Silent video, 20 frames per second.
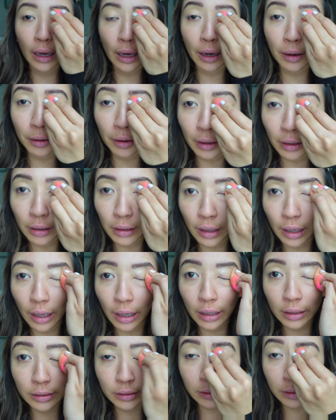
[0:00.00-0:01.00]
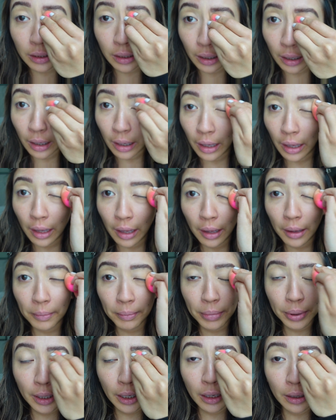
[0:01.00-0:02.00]
Hourglass
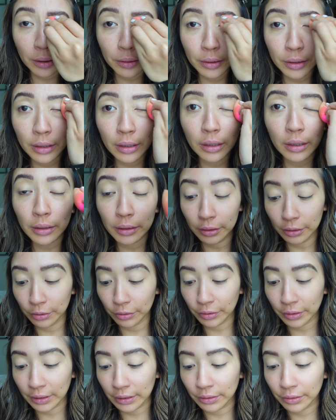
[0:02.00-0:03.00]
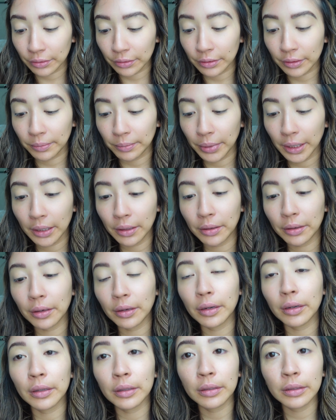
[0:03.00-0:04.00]
powder, translucent
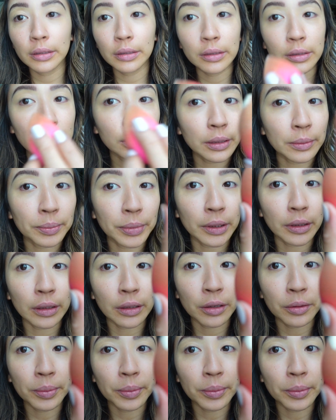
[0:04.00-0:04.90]
powder, dip a little